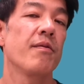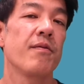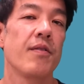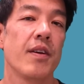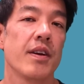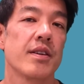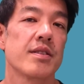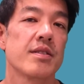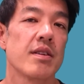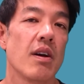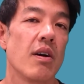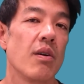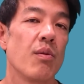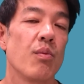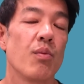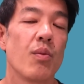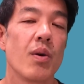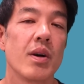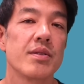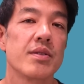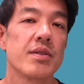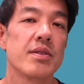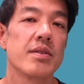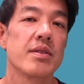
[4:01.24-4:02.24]
effects on
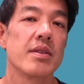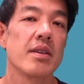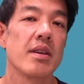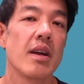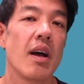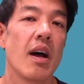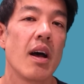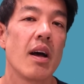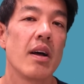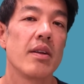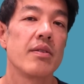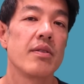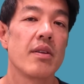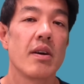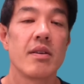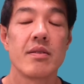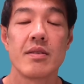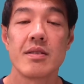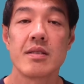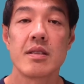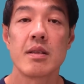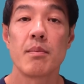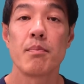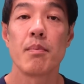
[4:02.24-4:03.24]
what's
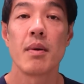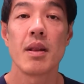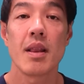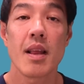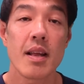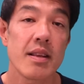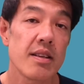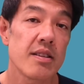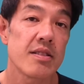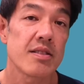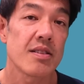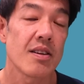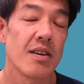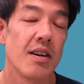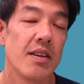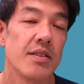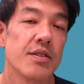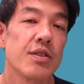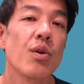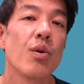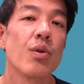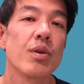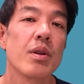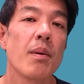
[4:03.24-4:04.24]
known as the
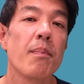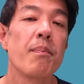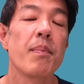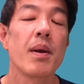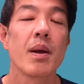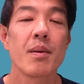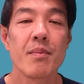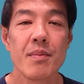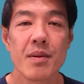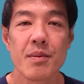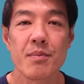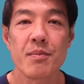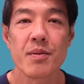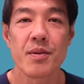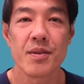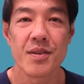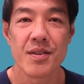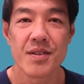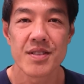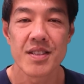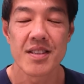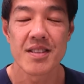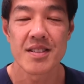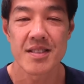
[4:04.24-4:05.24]
melanocytes or the pigment
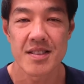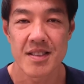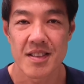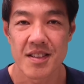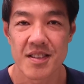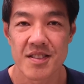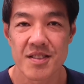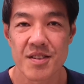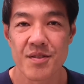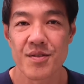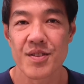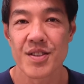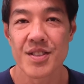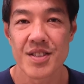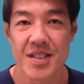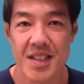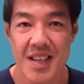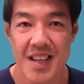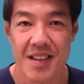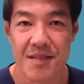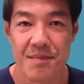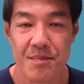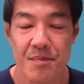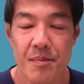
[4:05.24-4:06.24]
producing cells of your
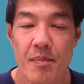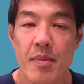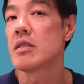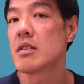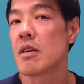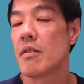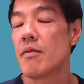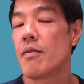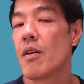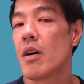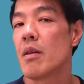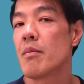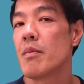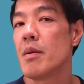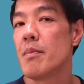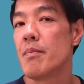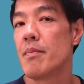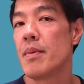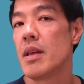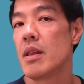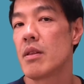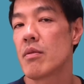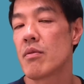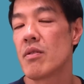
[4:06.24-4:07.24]
skin. So vitamin
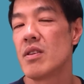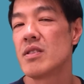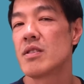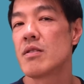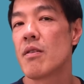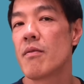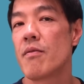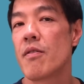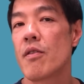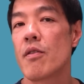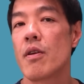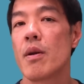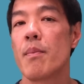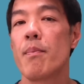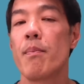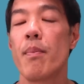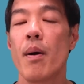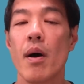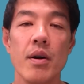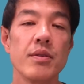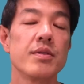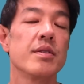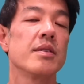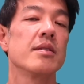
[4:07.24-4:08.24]
B3 is a very
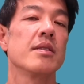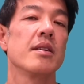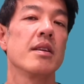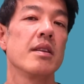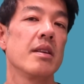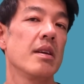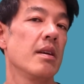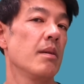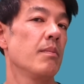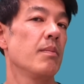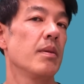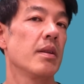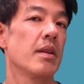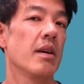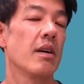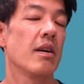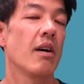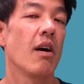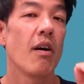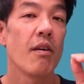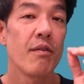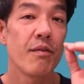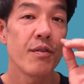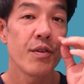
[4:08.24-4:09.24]
potent
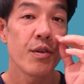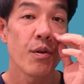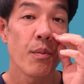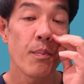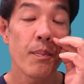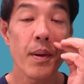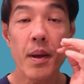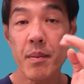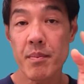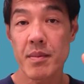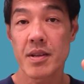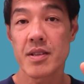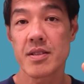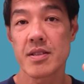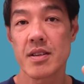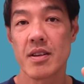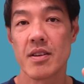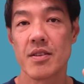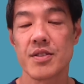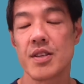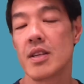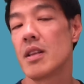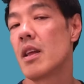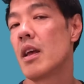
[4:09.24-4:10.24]
inhibitor of your pigment
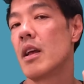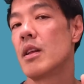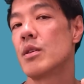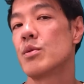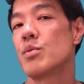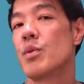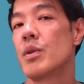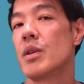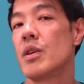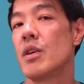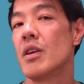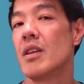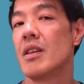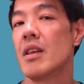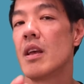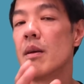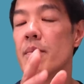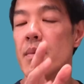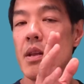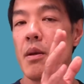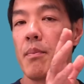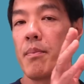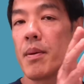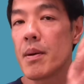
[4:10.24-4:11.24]
cells. And hence when you
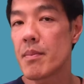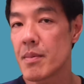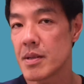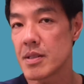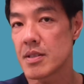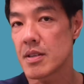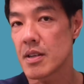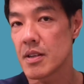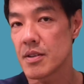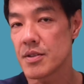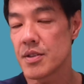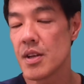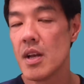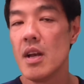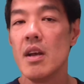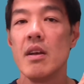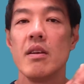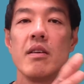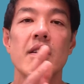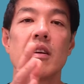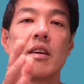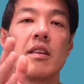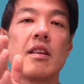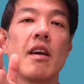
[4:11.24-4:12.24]
inhibit your pigment cells,
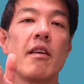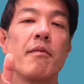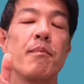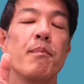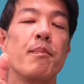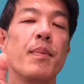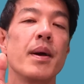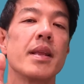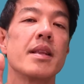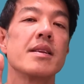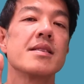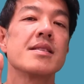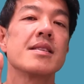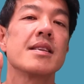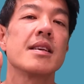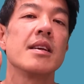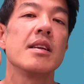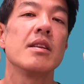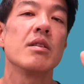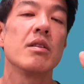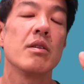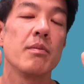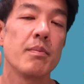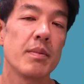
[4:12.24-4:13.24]
you can have better
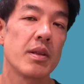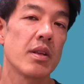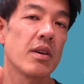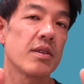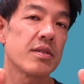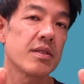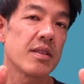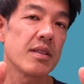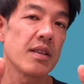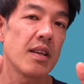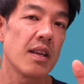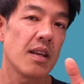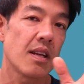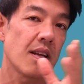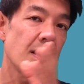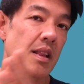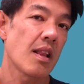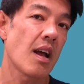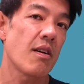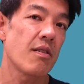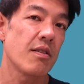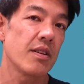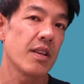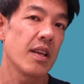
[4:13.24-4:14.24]
skin luminosity,
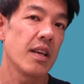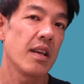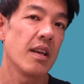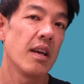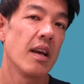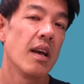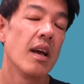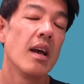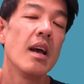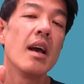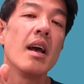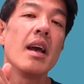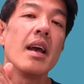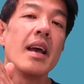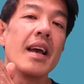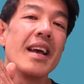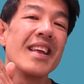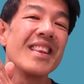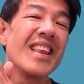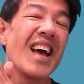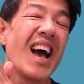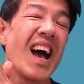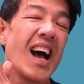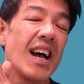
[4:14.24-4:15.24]
clarity,
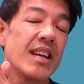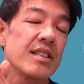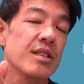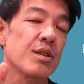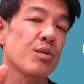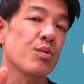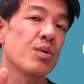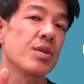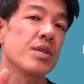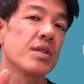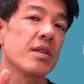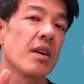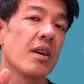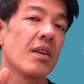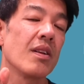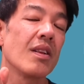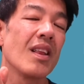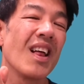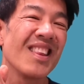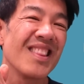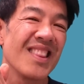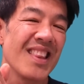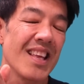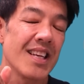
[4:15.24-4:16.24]
and as a
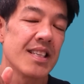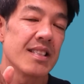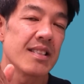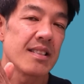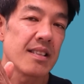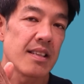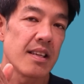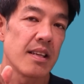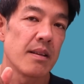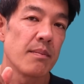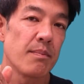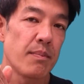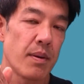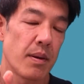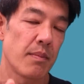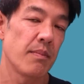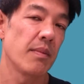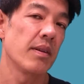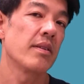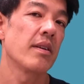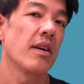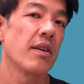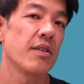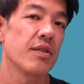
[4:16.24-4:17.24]
result, less skin
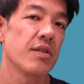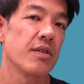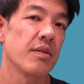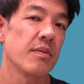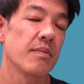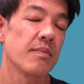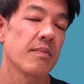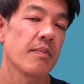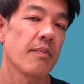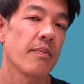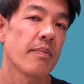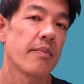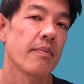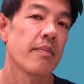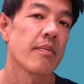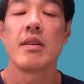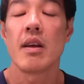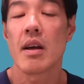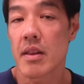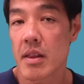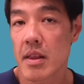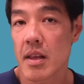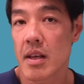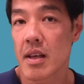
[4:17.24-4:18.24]
pigmentation.
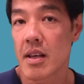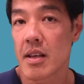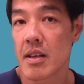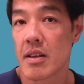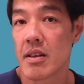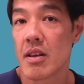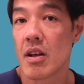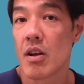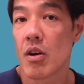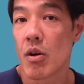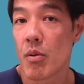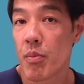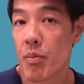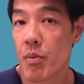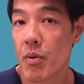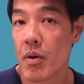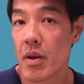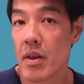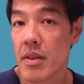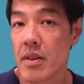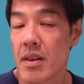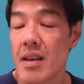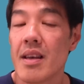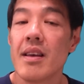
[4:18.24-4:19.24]
The other thing it can help
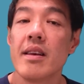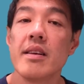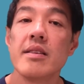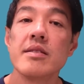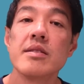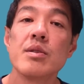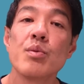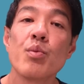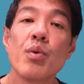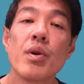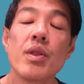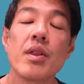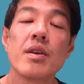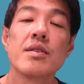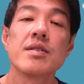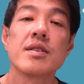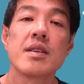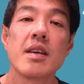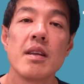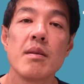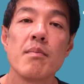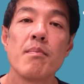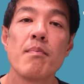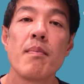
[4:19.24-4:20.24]
with is with your
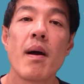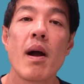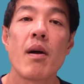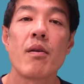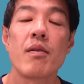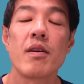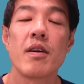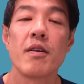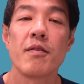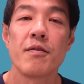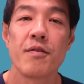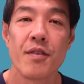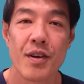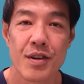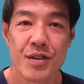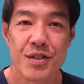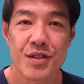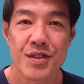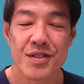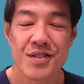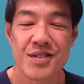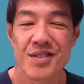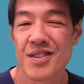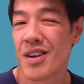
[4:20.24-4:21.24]
skin barrier
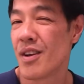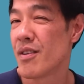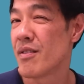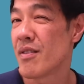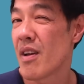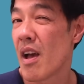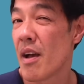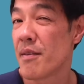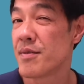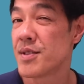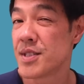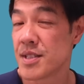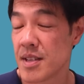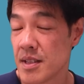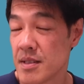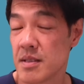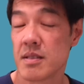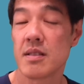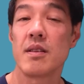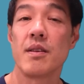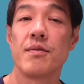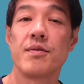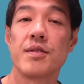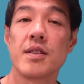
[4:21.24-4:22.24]
function. So if you have
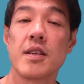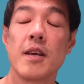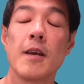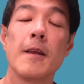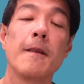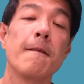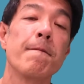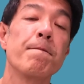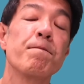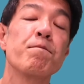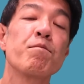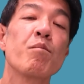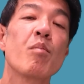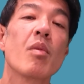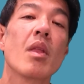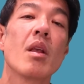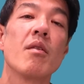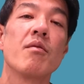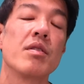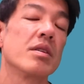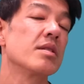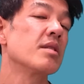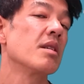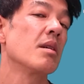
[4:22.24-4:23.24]
sensitive skin,
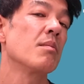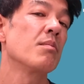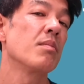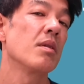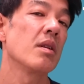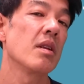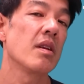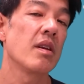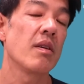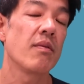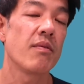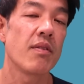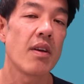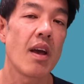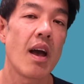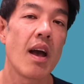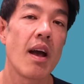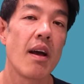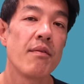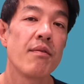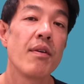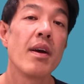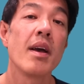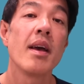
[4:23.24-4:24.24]
for example, if you
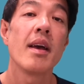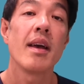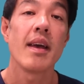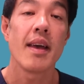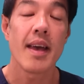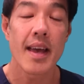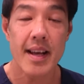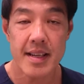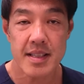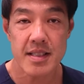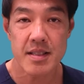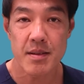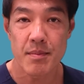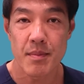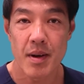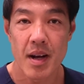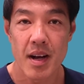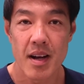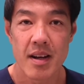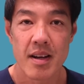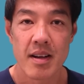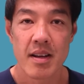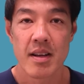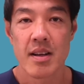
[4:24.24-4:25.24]
have
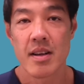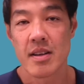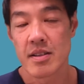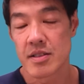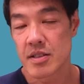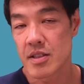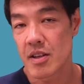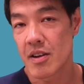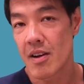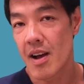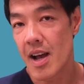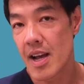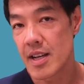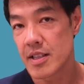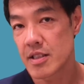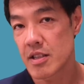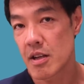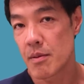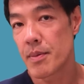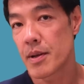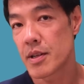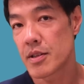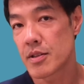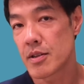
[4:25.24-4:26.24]
eczema, so
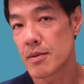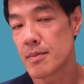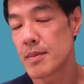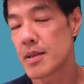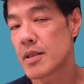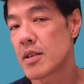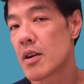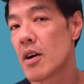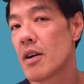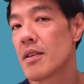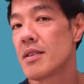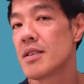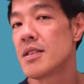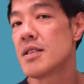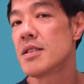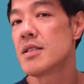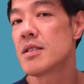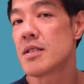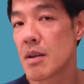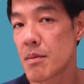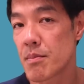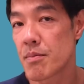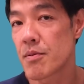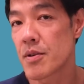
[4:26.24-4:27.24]
atopic dermatitis,
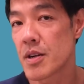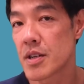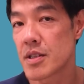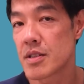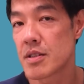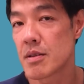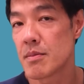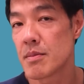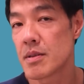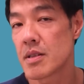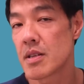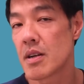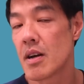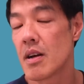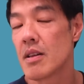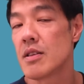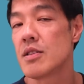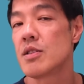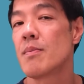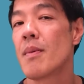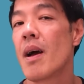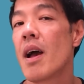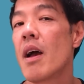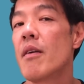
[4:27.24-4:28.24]
seborrheic
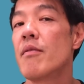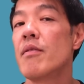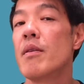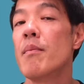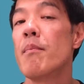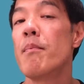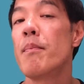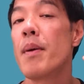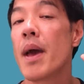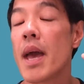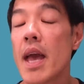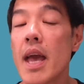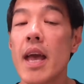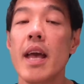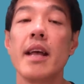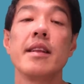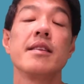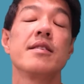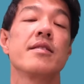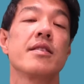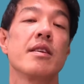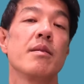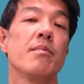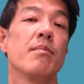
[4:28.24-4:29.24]
dermatitis, you may have
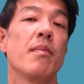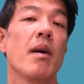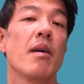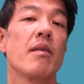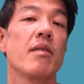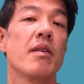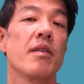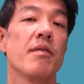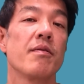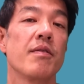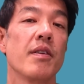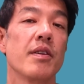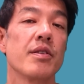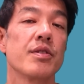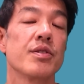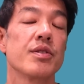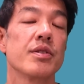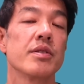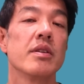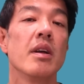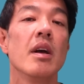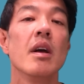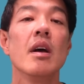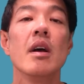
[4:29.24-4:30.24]
impaired skin barrier
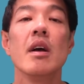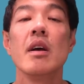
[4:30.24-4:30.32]
function.